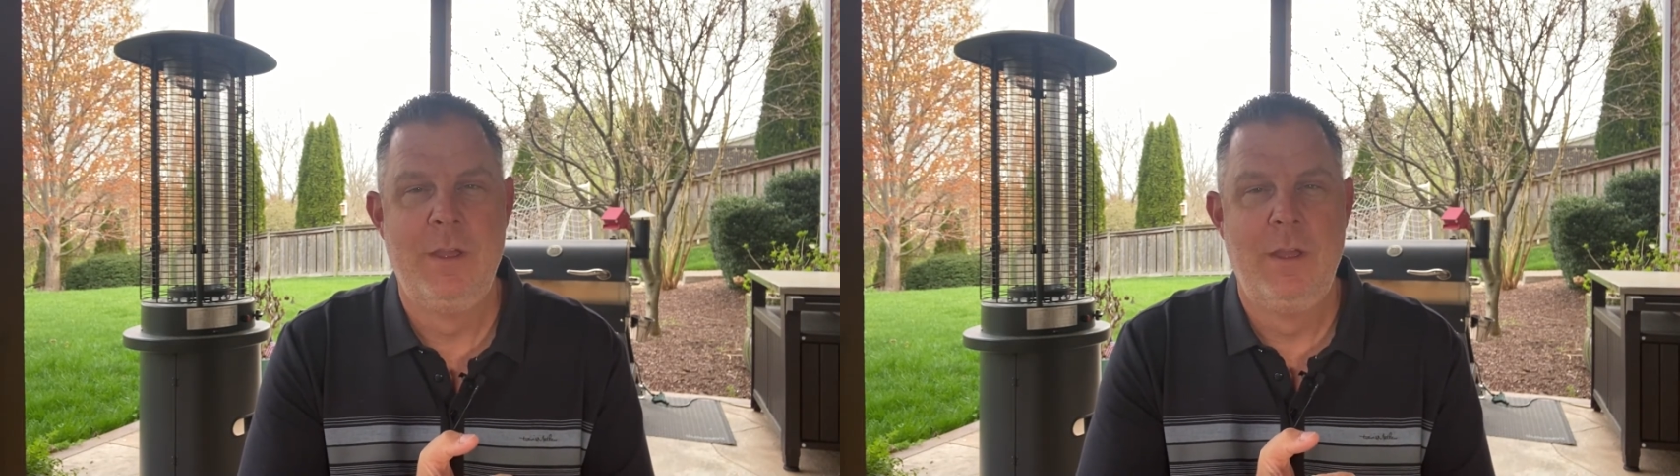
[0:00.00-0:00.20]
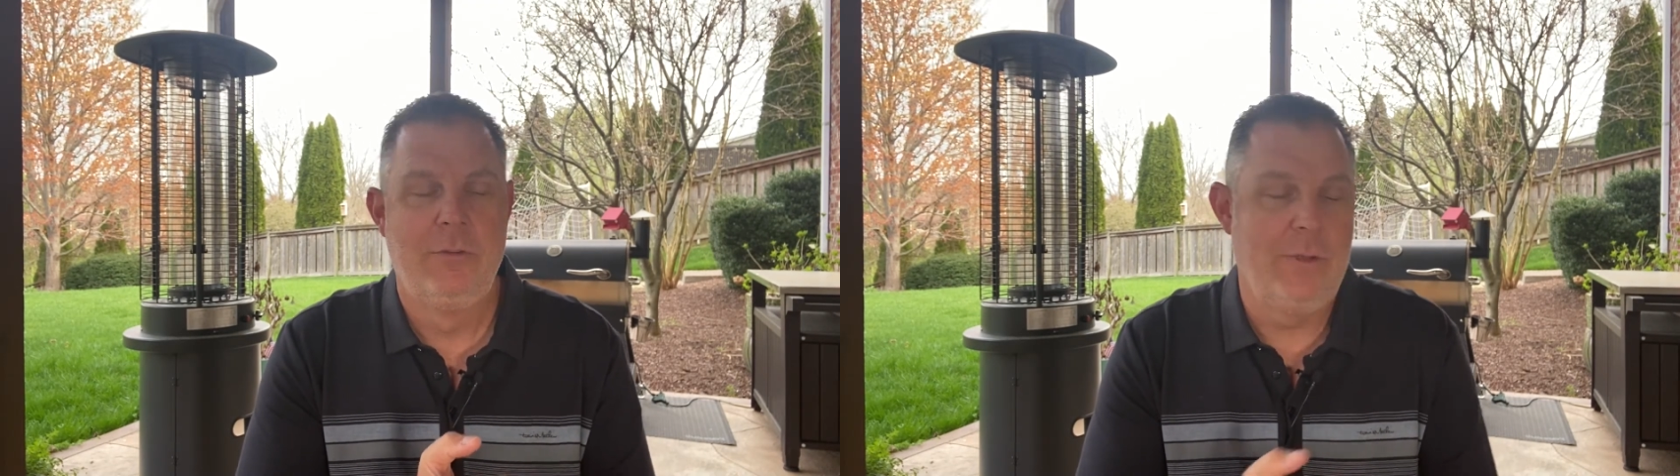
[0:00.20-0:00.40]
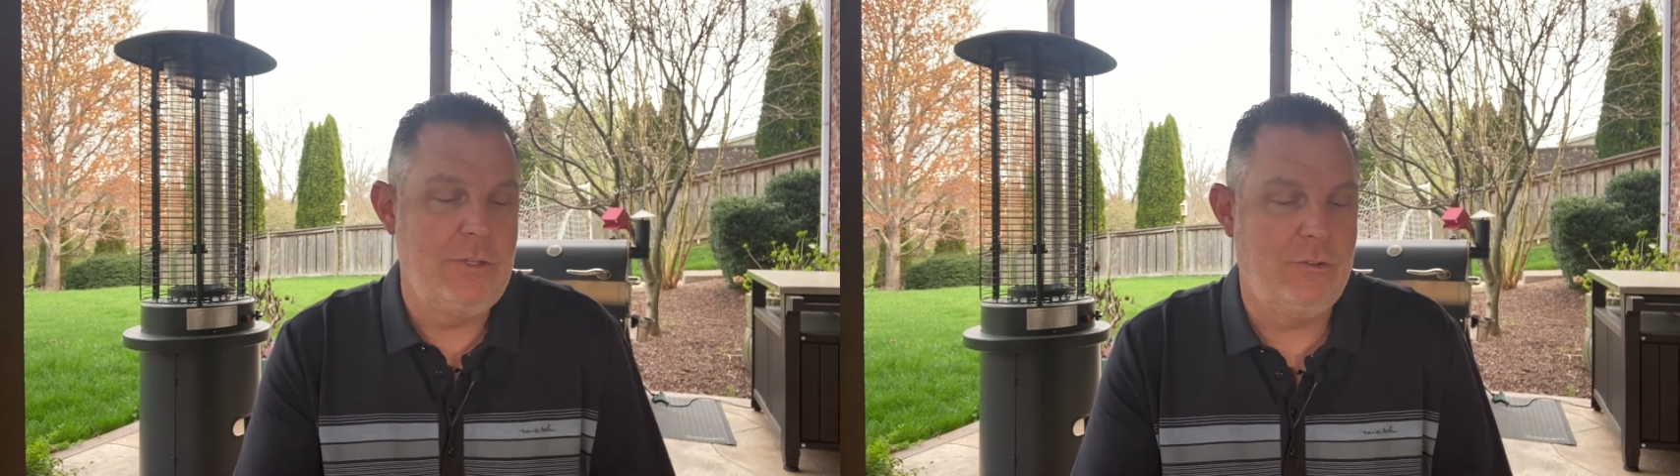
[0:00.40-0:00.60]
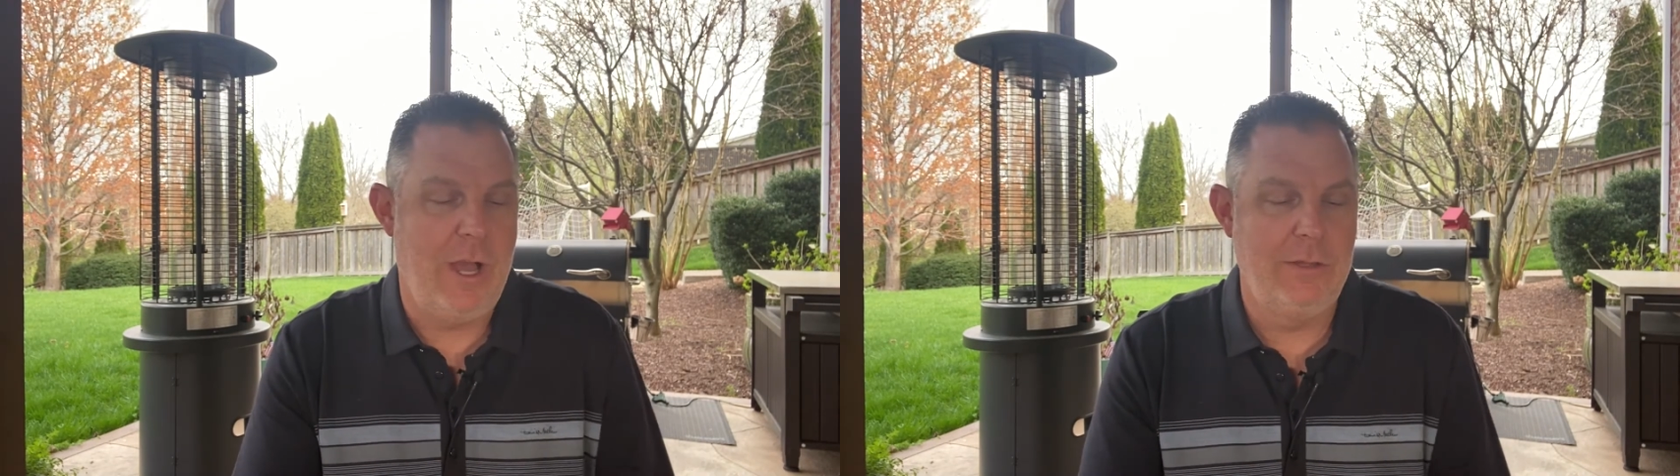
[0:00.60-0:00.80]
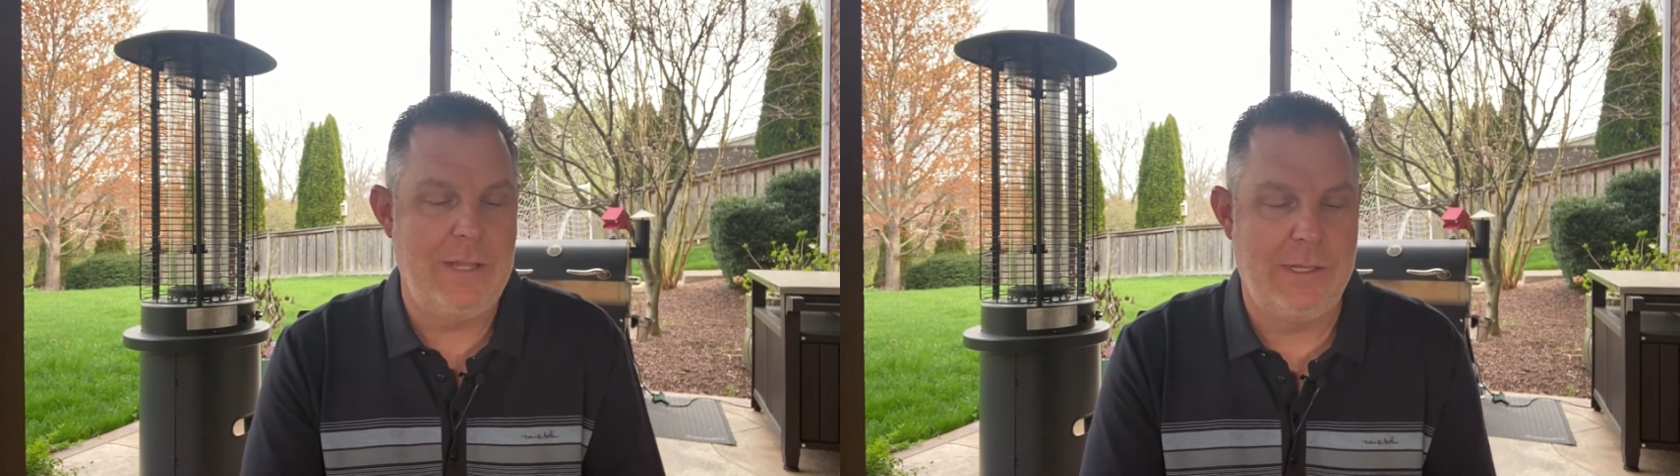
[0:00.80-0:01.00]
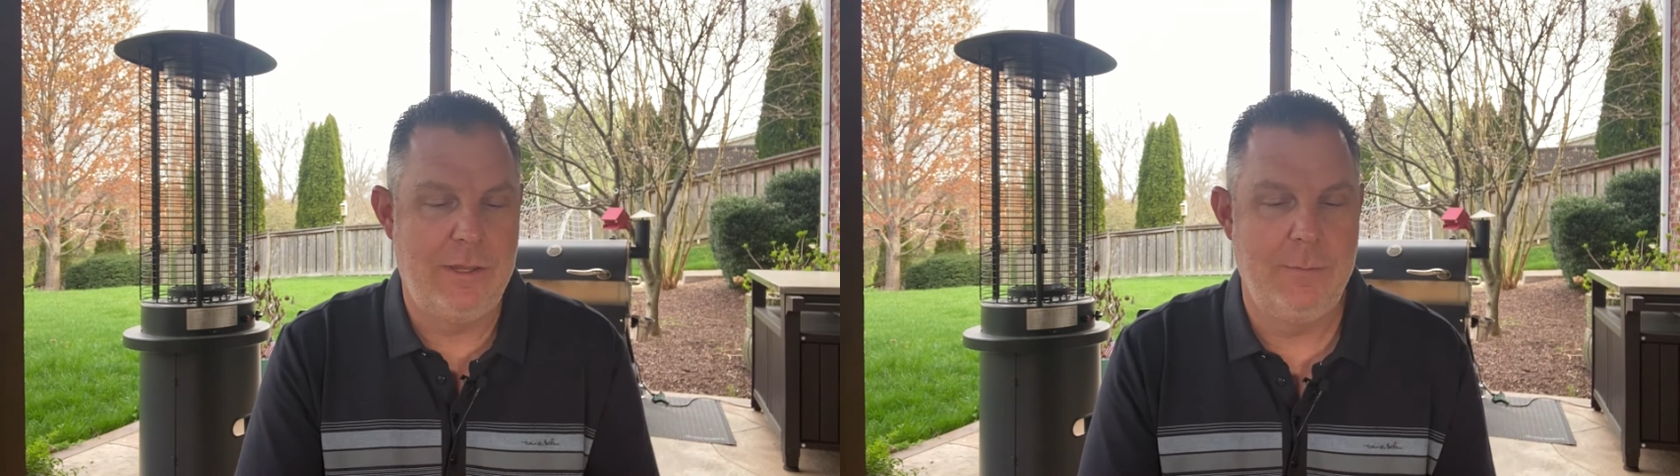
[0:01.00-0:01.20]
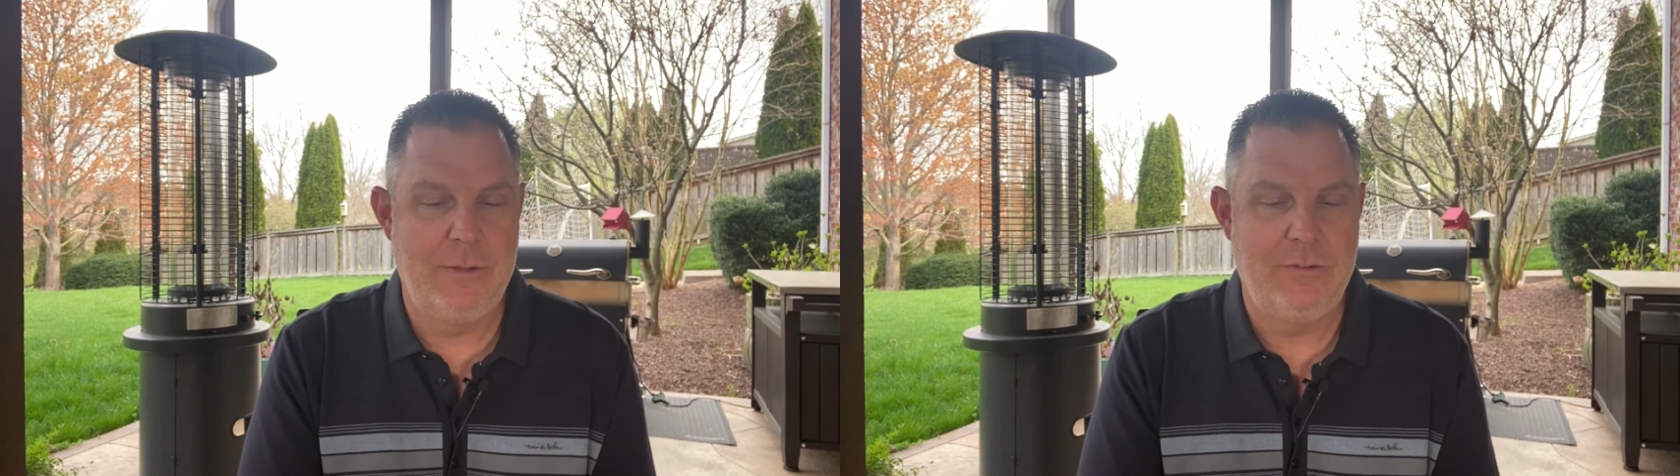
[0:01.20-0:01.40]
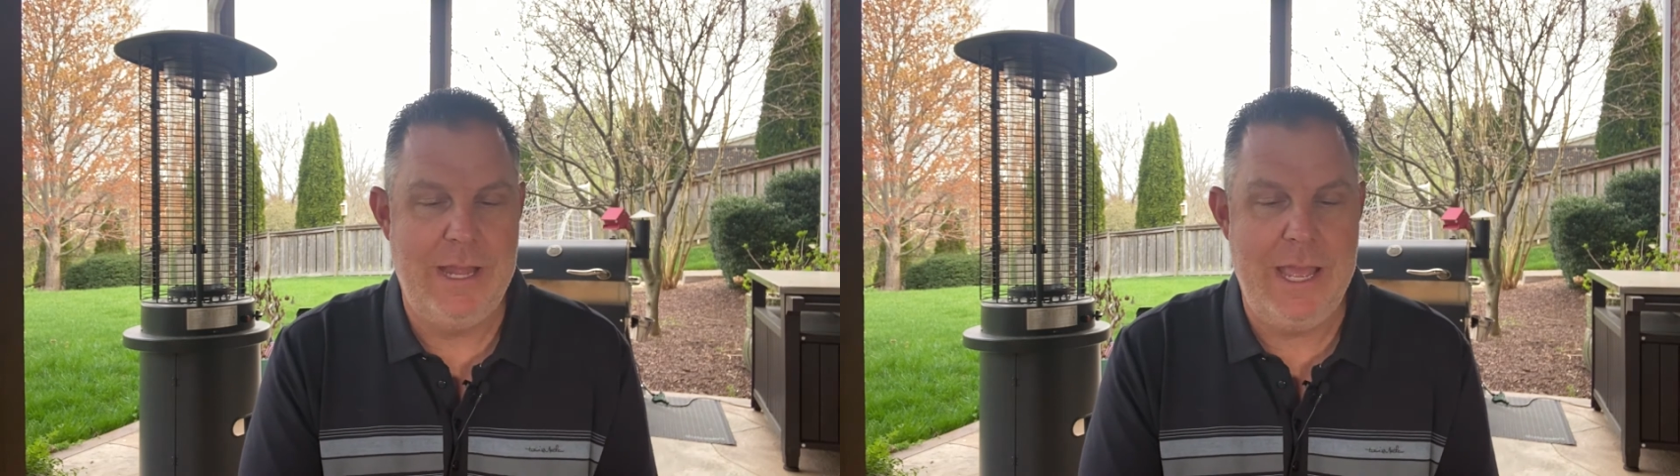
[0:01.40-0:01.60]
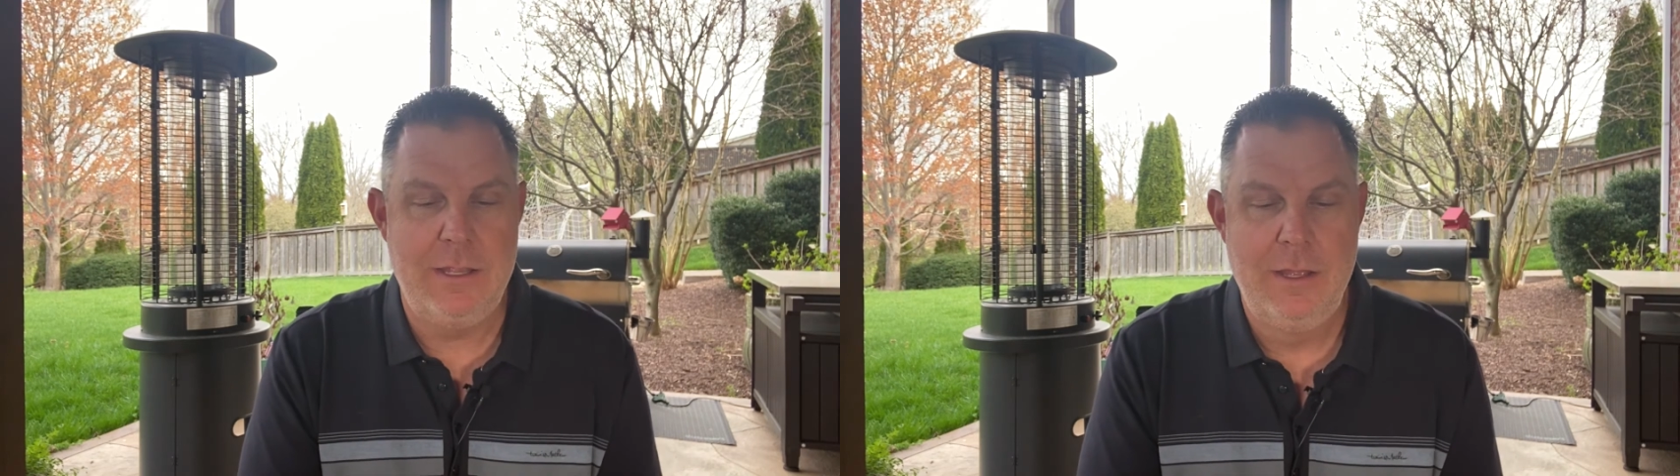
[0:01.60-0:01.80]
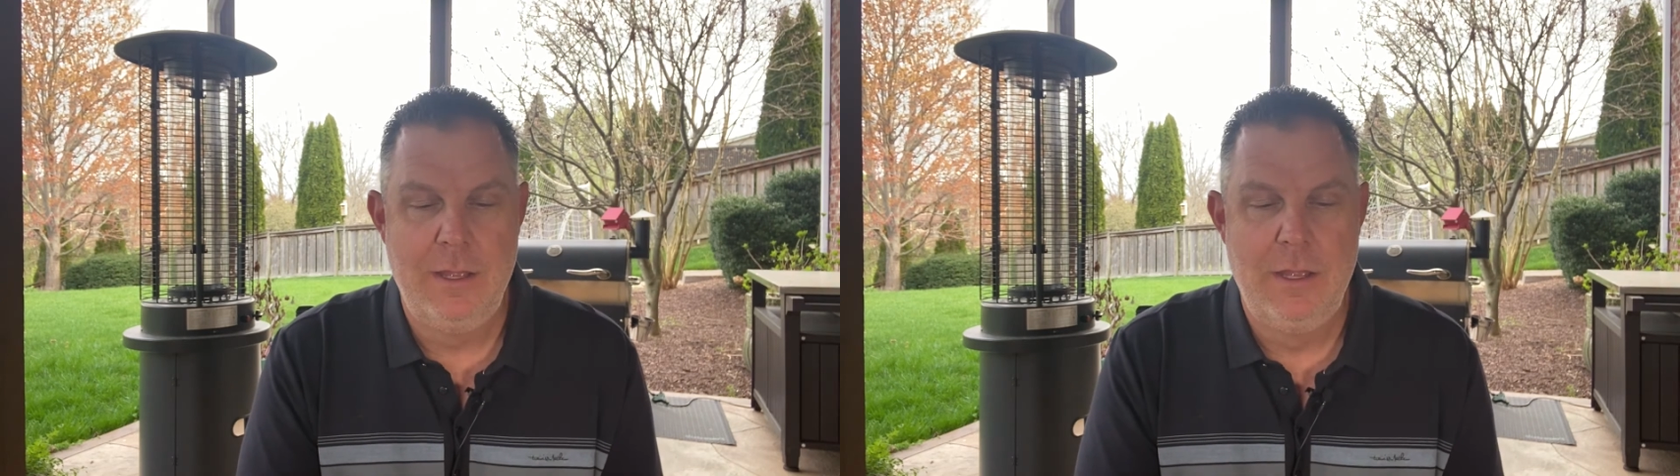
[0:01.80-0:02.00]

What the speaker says: So I just contacted him. I said, hey,